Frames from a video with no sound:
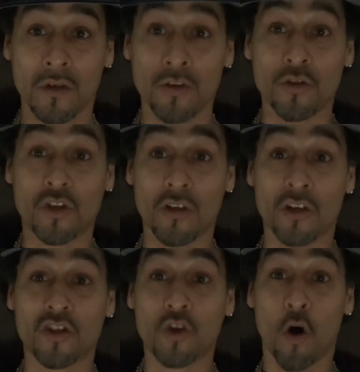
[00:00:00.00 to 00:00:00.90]
You shouldn't
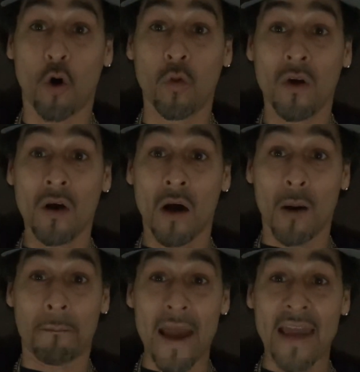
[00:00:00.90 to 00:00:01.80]
have stole
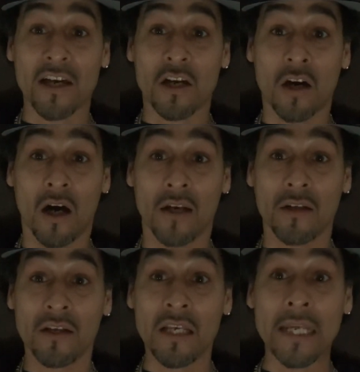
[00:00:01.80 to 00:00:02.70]
a bag of cut
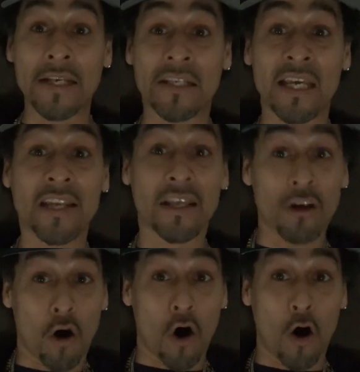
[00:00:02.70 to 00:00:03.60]
and did it
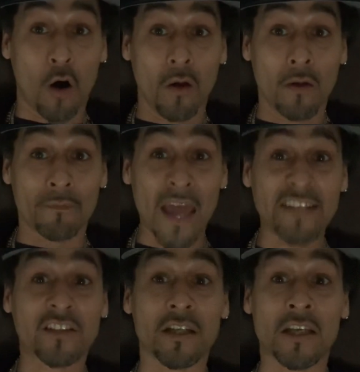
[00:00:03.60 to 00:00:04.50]
all.
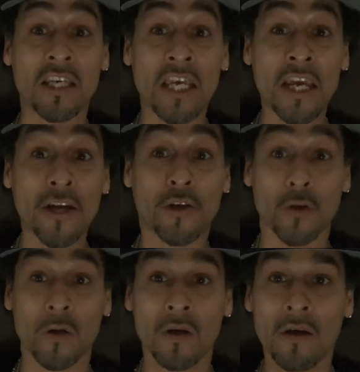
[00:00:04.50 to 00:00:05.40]
That's the
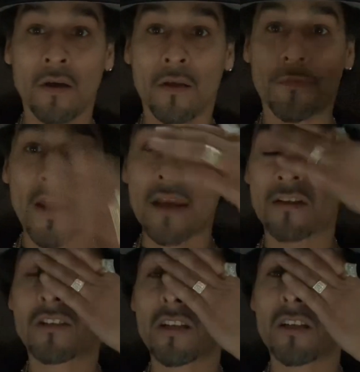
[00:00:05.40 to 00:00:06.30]
kicker. They
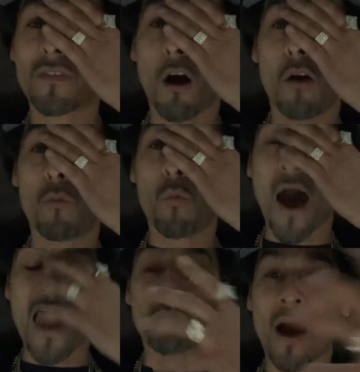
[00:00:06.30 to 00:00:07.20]
did.
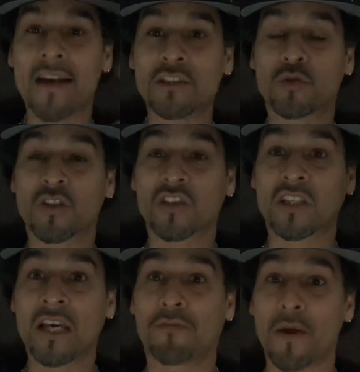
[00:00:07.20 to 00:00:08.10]
Why didn't you just
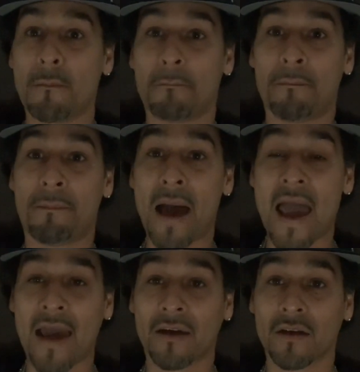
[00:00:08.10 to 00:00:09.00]
give it
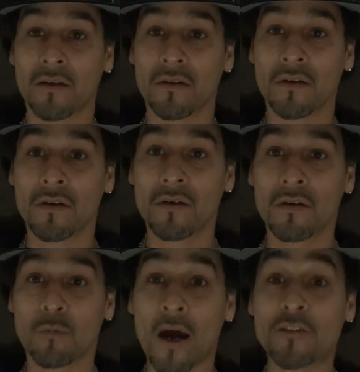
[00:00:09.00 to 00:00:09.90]
back?
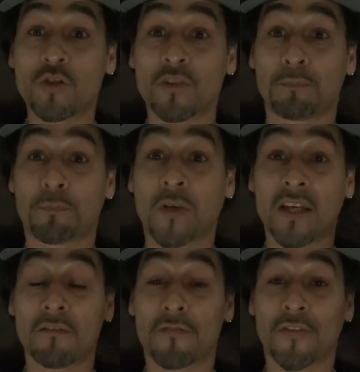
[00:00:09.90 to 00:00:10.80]
Why didn't you just
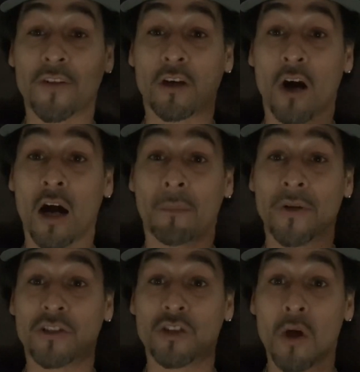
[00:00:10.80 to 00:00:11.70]
give the
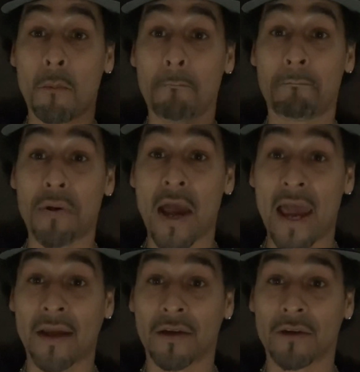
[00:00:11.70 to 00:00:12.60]
garbage back?